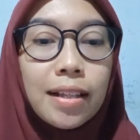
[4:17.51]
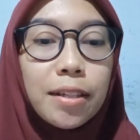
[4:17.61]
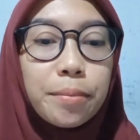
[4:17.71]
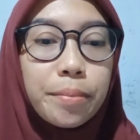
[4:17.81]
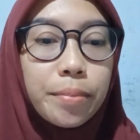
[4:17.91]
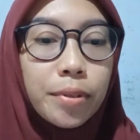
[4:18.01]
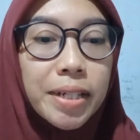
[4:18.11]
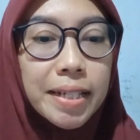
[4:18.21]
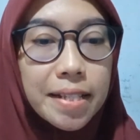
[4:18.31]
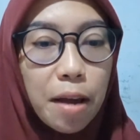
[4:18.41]
The
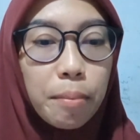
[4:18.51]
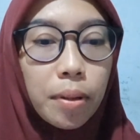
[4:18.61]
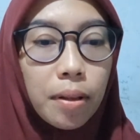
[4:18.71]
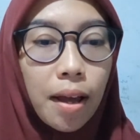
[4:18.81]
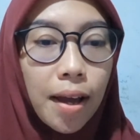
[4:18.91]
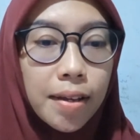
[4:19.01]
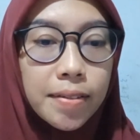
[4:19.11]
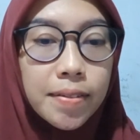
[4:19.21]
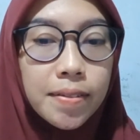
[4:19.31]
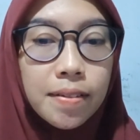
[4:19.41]
Buddhist temple
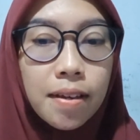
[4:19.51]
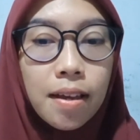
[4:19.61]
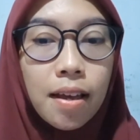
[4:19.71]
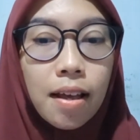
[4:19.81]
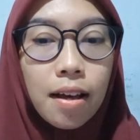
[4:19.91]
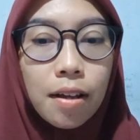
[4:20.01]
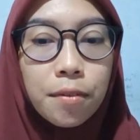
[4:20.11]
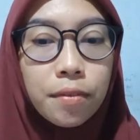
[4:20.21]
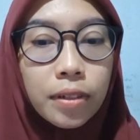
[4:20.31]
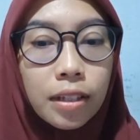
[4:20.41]
has a
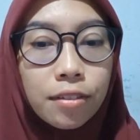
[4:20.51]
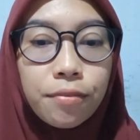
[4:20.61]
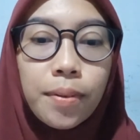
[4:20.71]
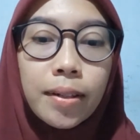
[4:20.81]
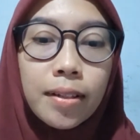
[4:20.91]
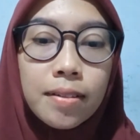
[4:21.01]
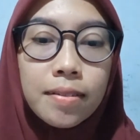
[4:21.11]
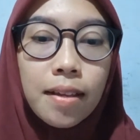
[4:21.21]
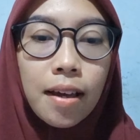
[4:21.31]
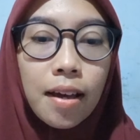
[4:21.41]
relief
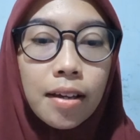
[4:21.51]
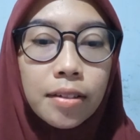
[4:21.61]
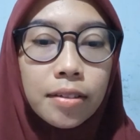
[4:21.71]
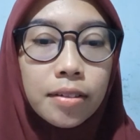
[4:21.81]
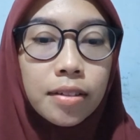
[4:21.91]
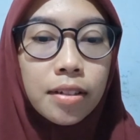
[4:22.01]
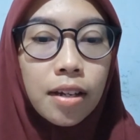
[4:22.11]
panels and